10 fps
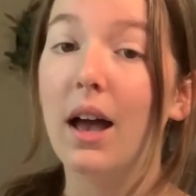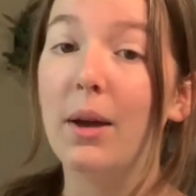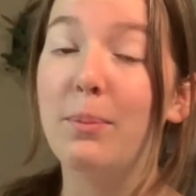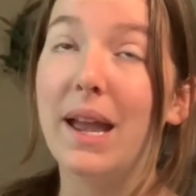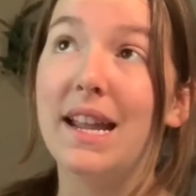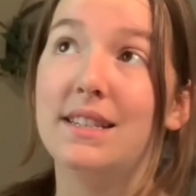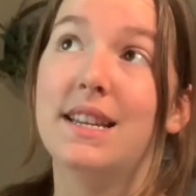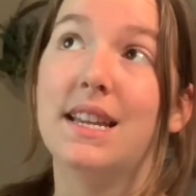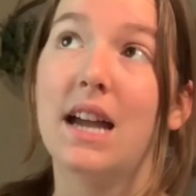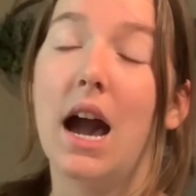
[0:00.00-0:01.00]

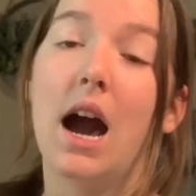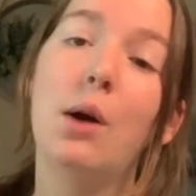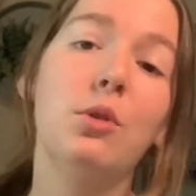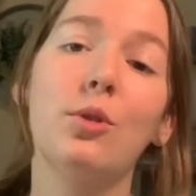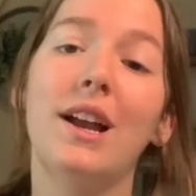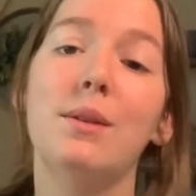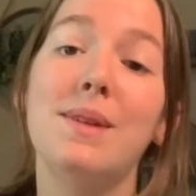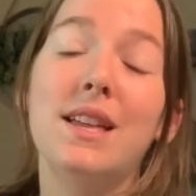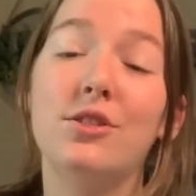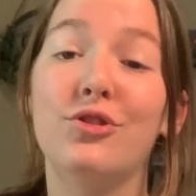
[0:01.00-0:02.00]
painting, I would
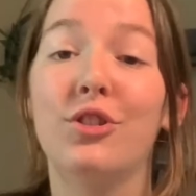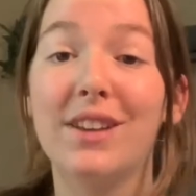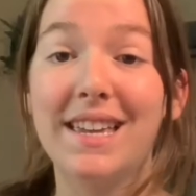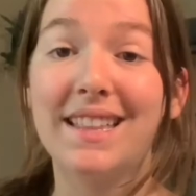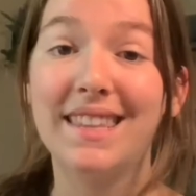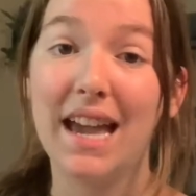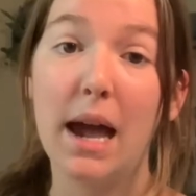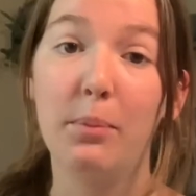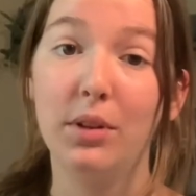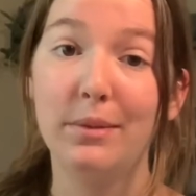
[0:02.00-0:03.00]
recommend looking at the
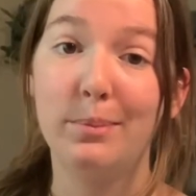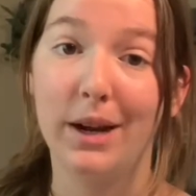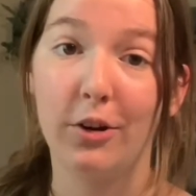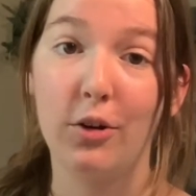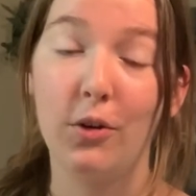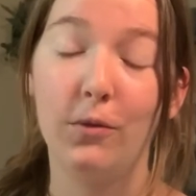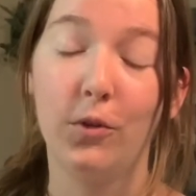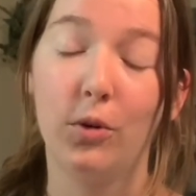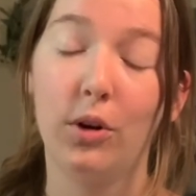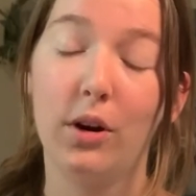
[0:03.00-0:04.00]
Apple and Barrel
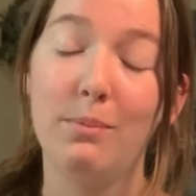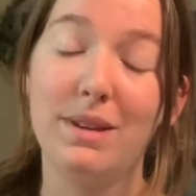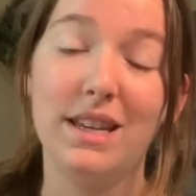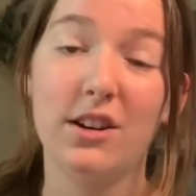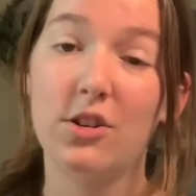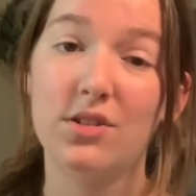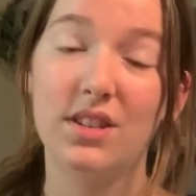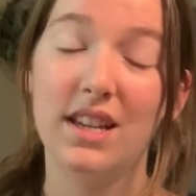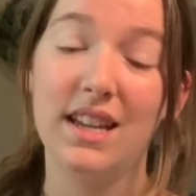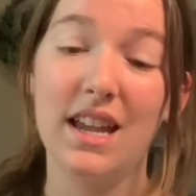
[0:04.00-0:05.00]
for beginners,
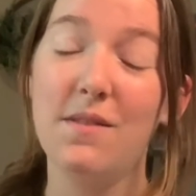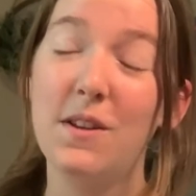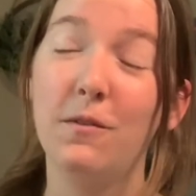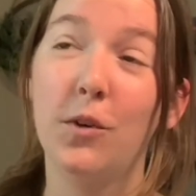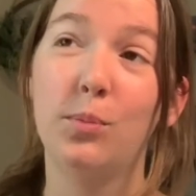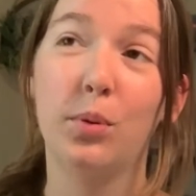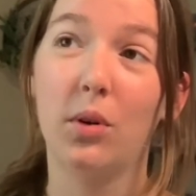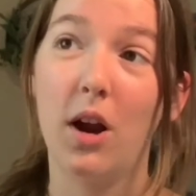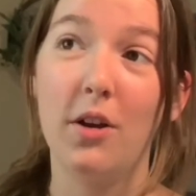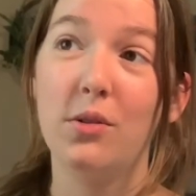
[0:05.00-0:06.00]
even for
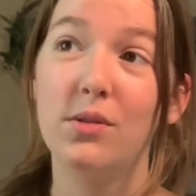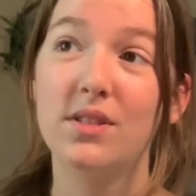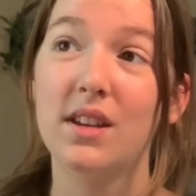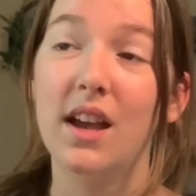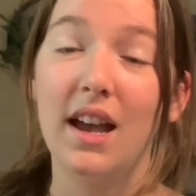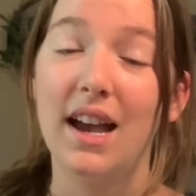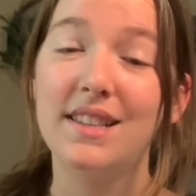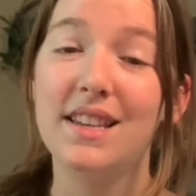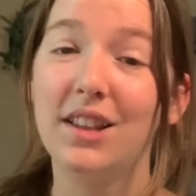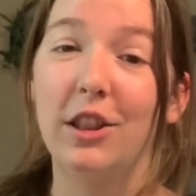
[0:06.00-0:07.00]
pros. I
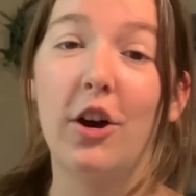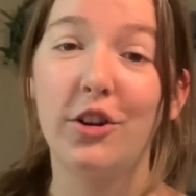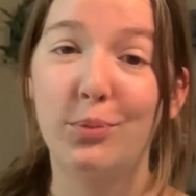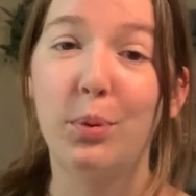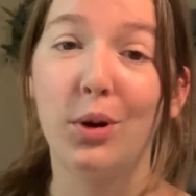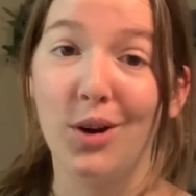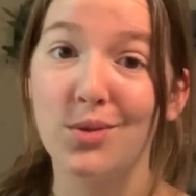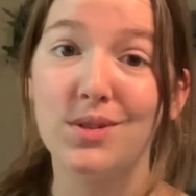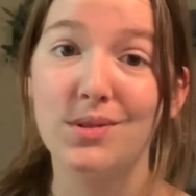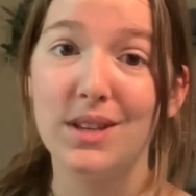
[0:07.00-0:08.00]
see a lot of
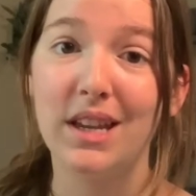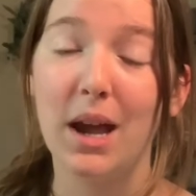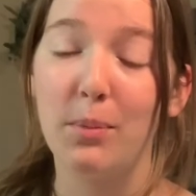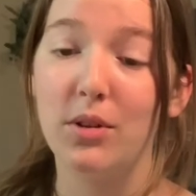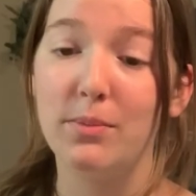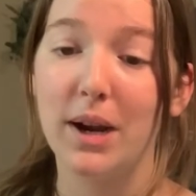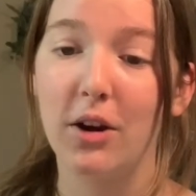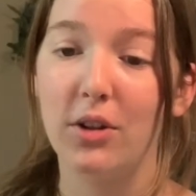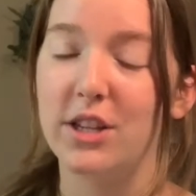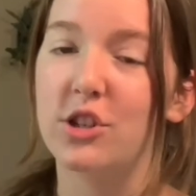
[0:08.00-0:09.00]
pros using Apple and
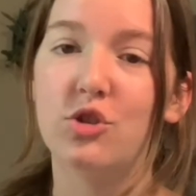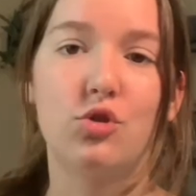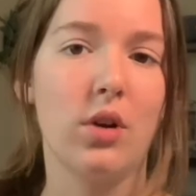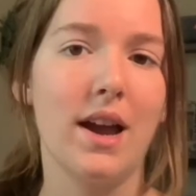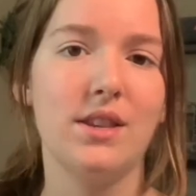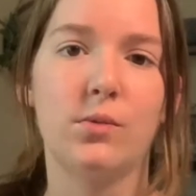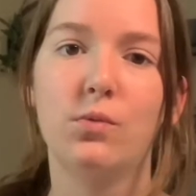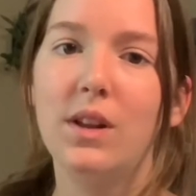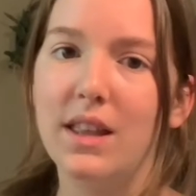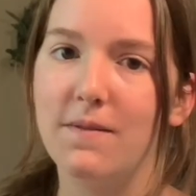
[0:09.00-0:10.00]
Barrel. It just dries
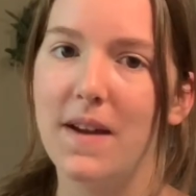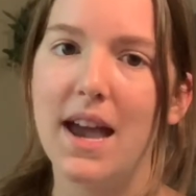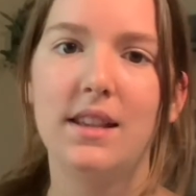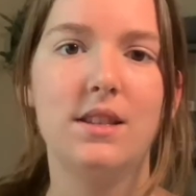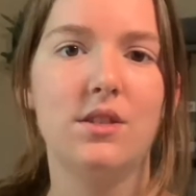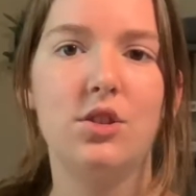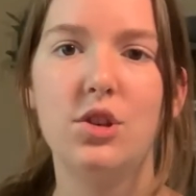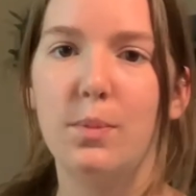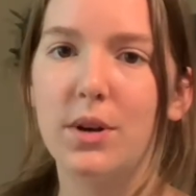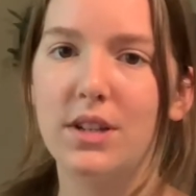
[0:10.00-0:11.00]
really fast, it's
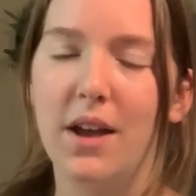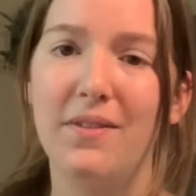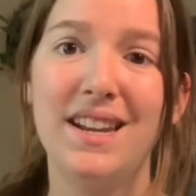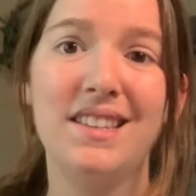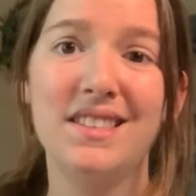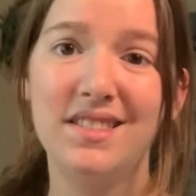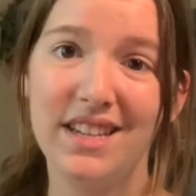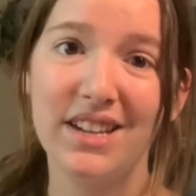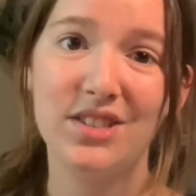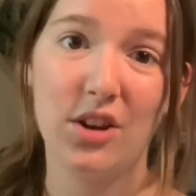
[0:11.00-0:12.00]
super tough, and it
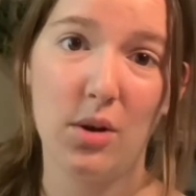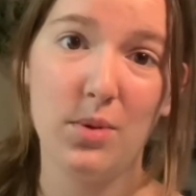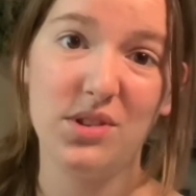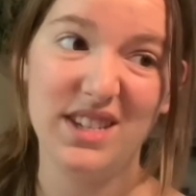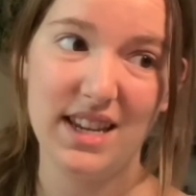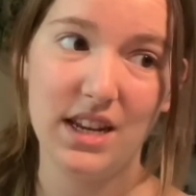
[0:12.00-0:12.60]
sticks to almost any